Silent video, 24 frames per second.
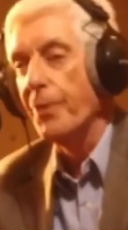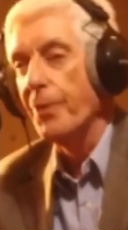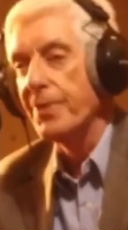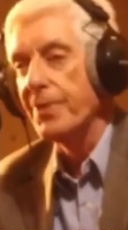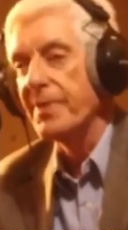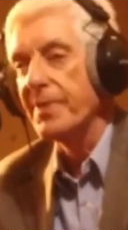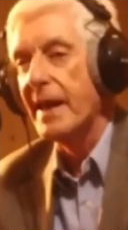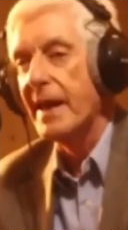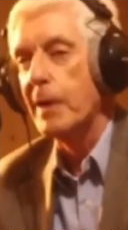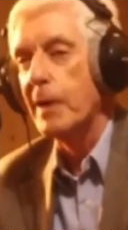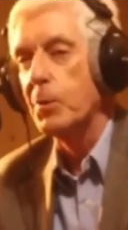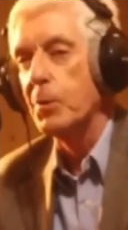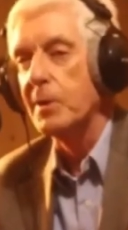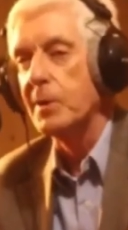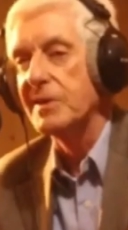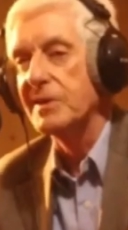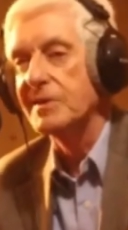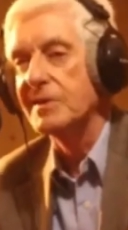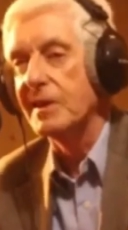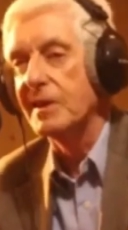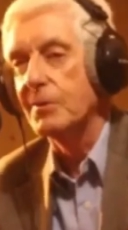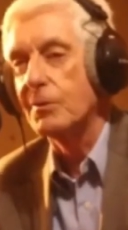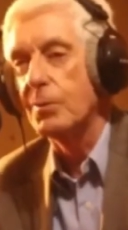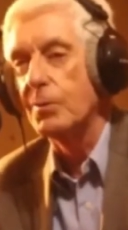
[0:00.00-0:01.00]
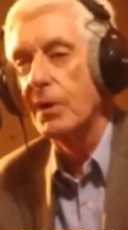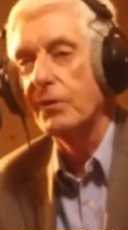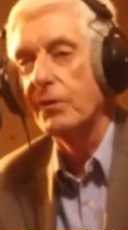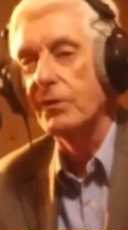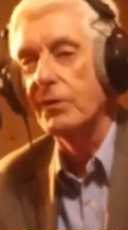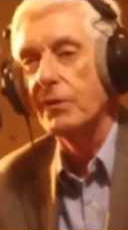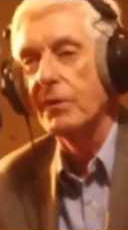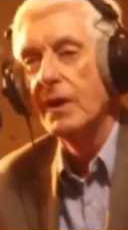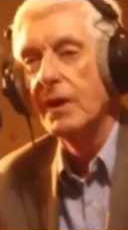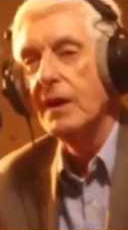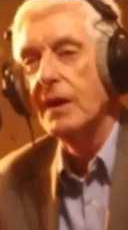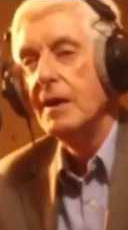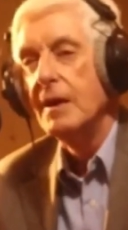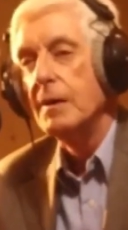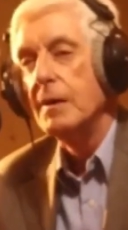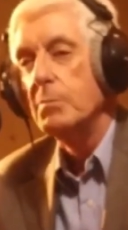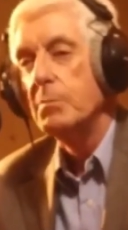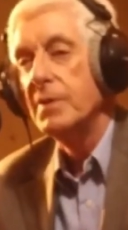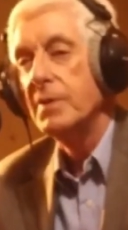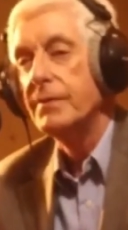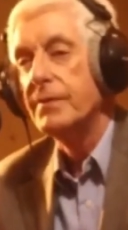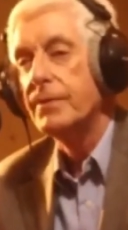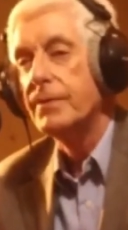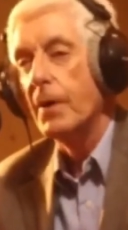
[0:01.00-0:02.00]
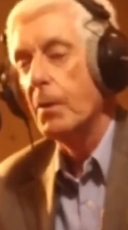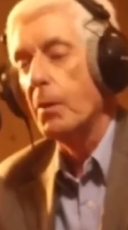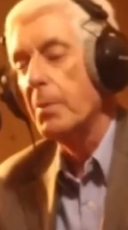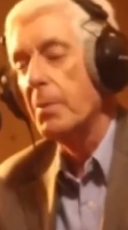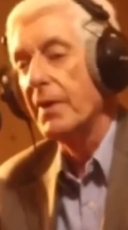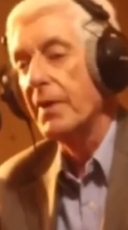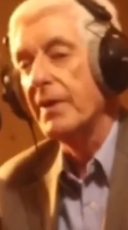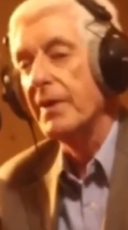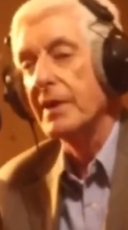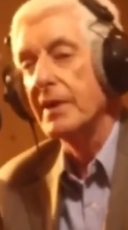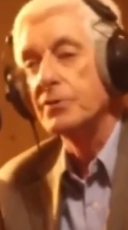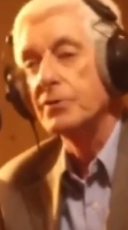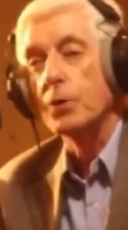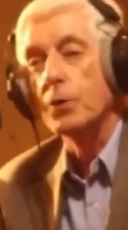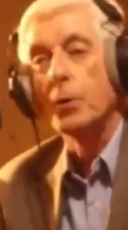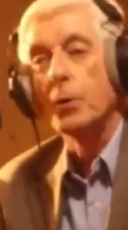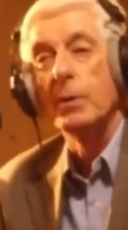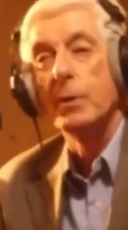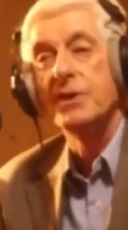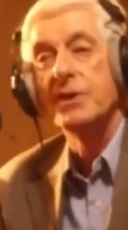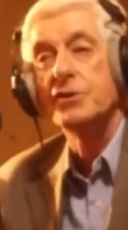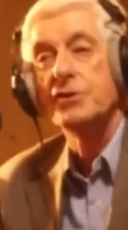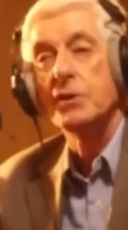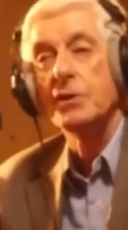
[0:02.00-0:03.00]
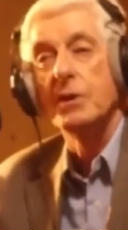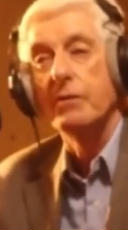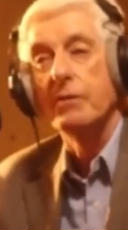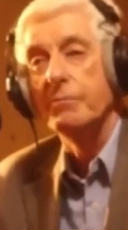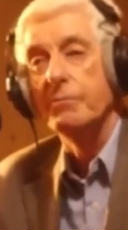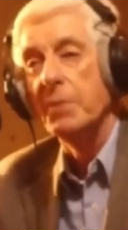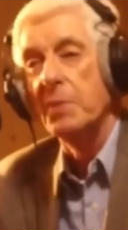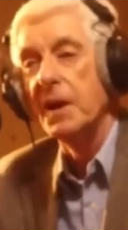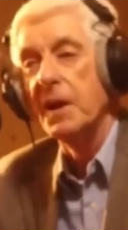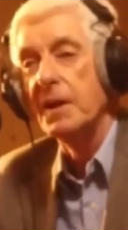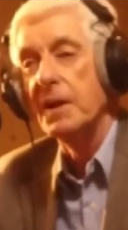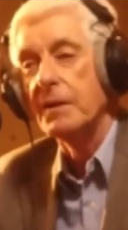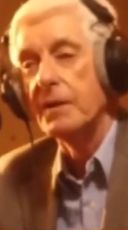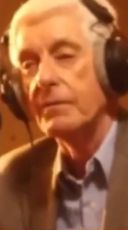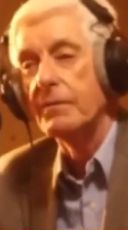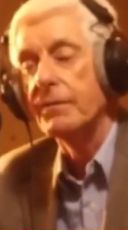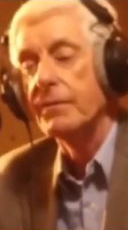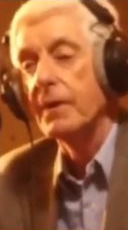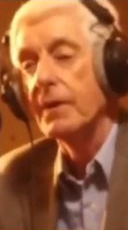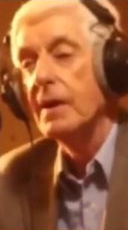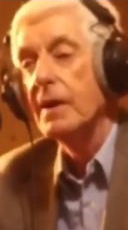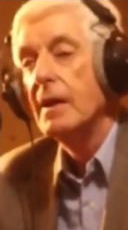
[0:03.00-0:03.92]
now as it was before, but there is a question of belief.